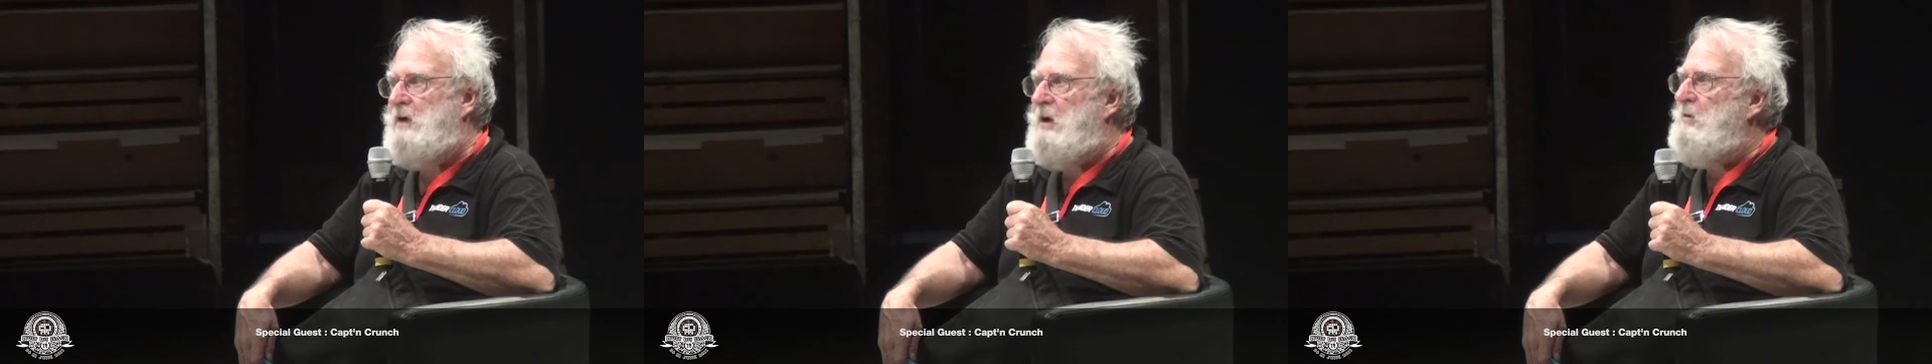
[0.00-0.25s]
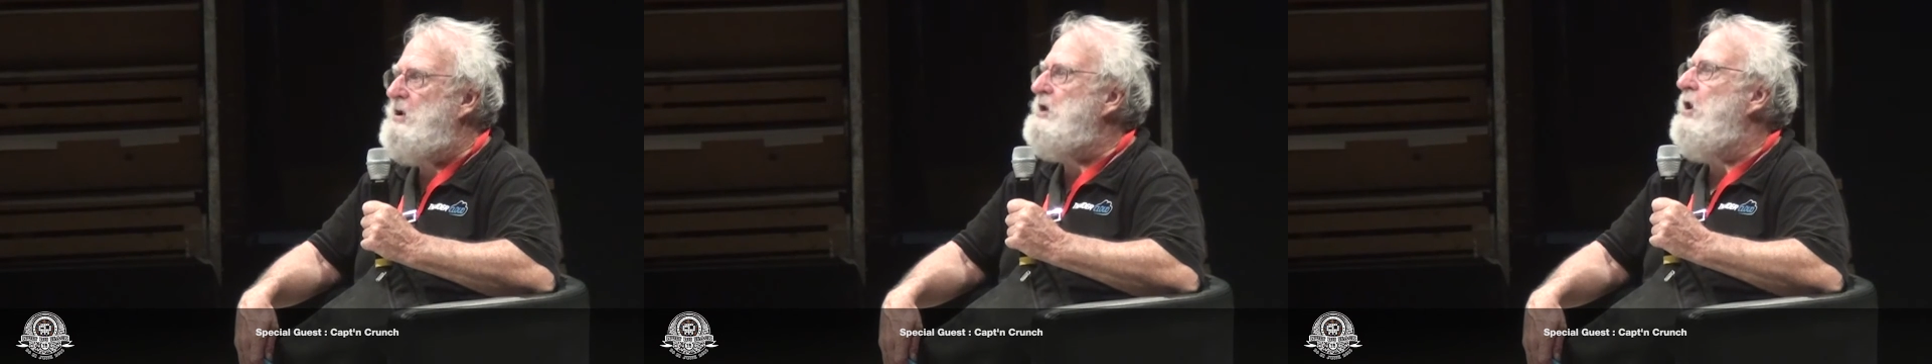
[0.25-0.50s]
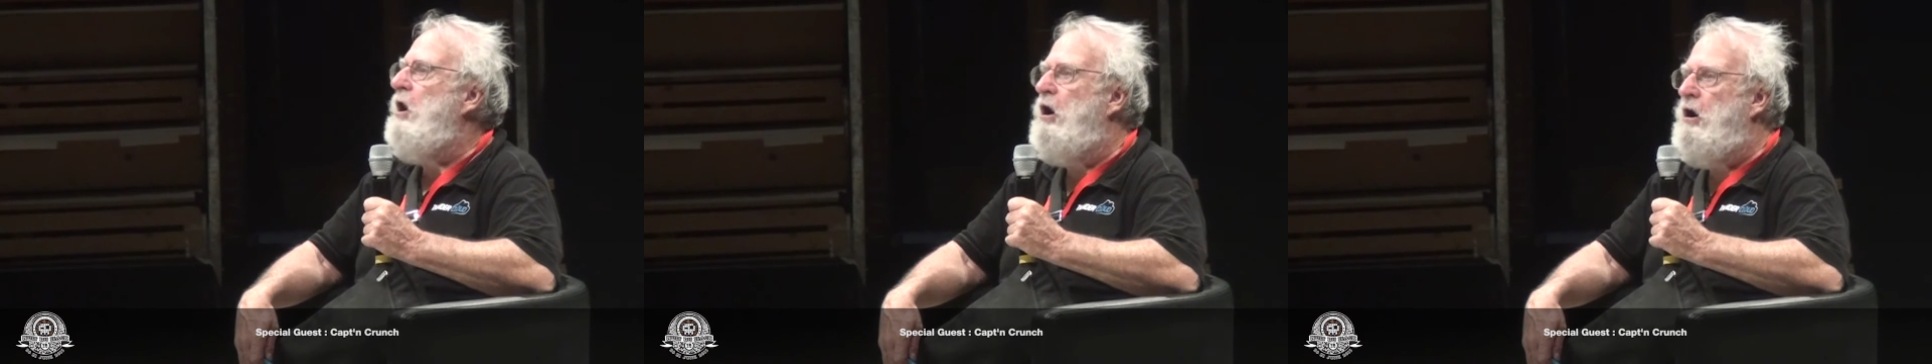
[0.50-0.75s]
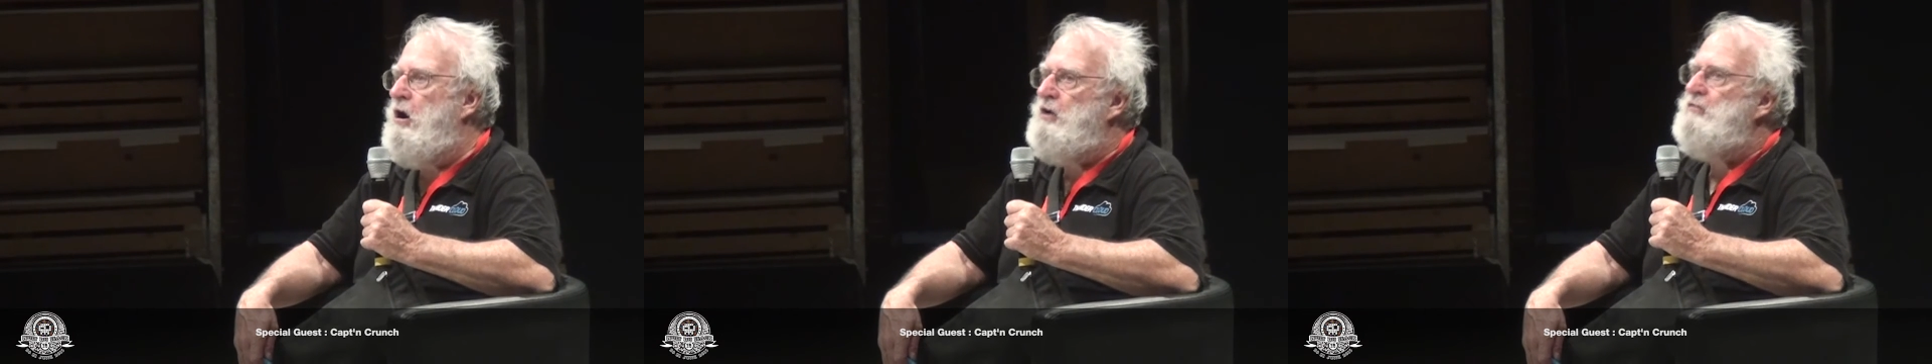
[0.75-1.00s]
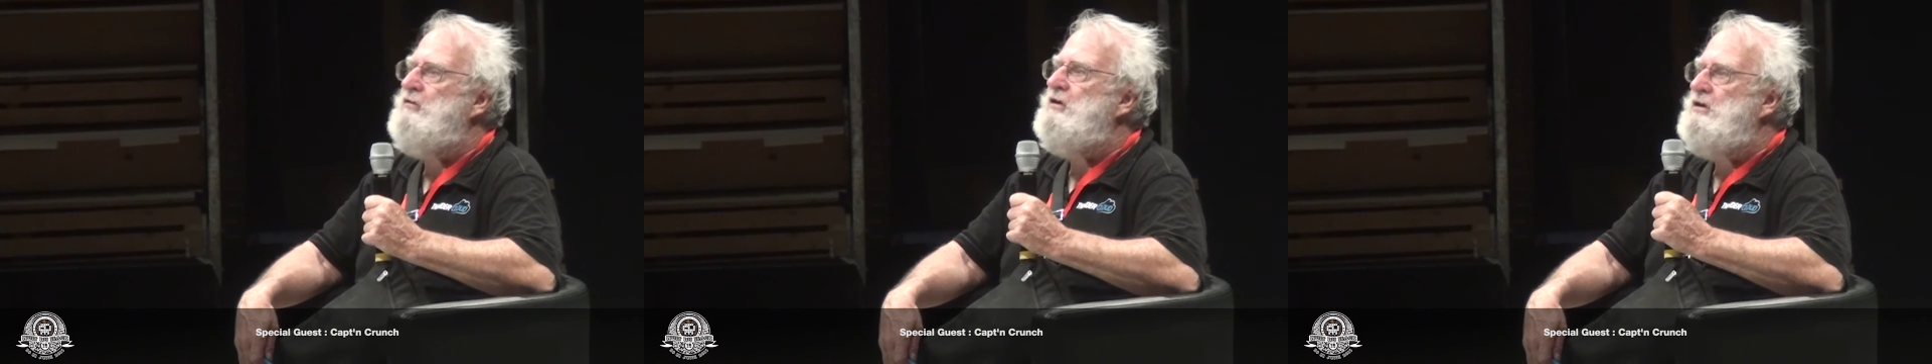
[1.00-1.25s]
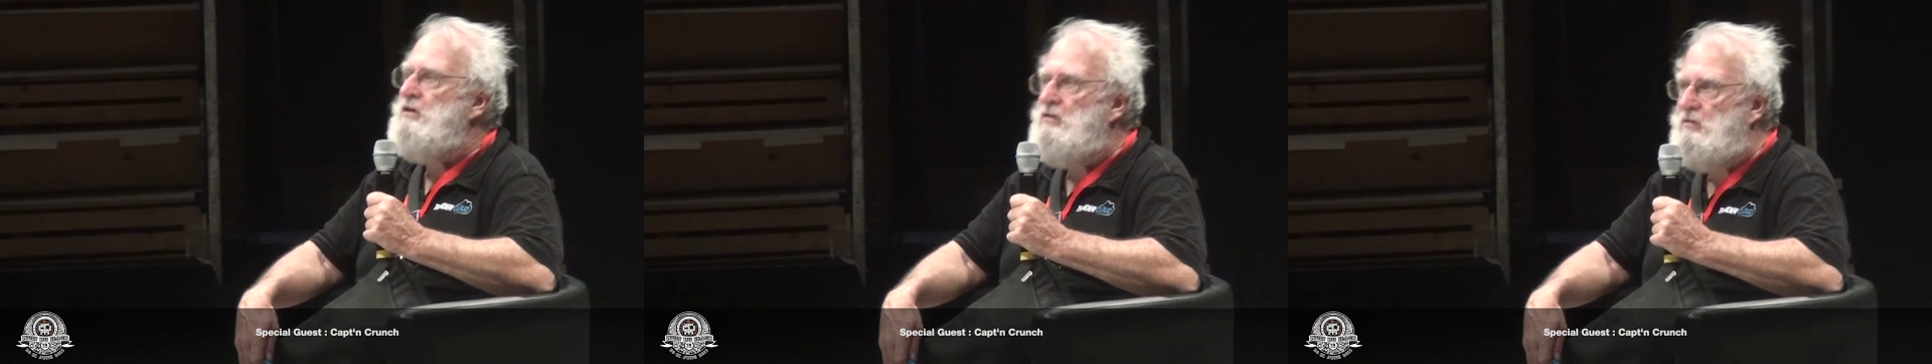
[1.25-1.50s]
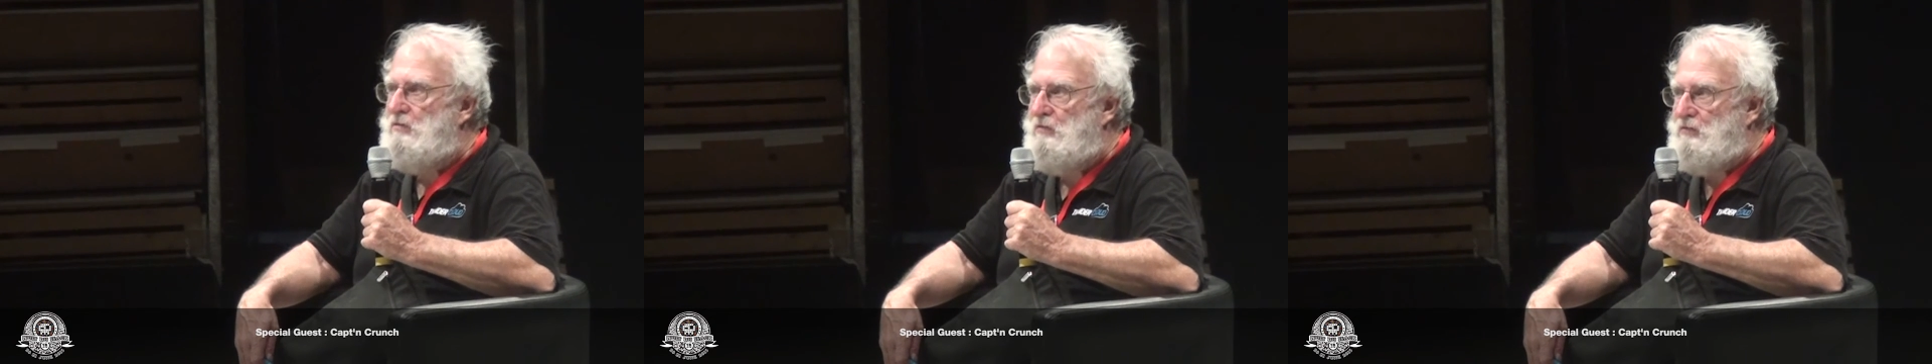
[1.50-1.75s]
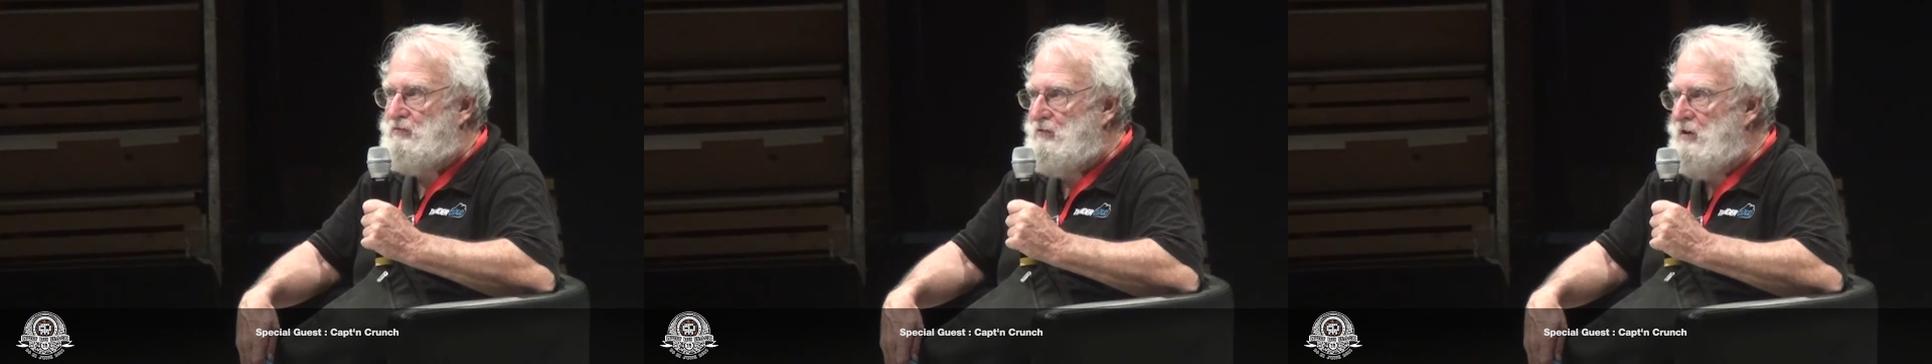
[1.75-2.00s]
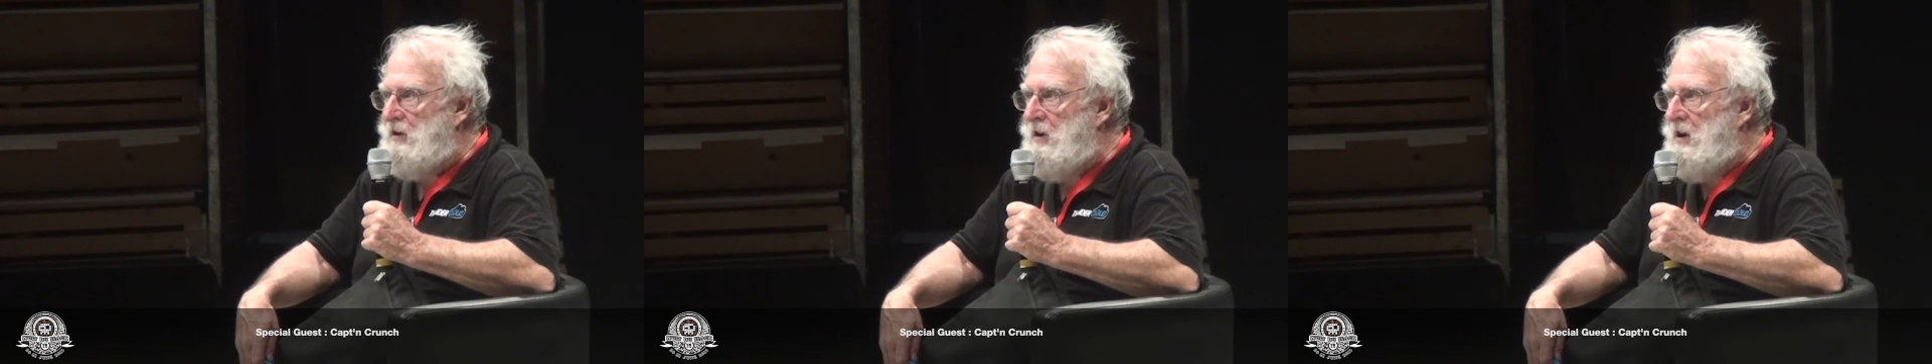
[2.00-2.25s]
very hard to use.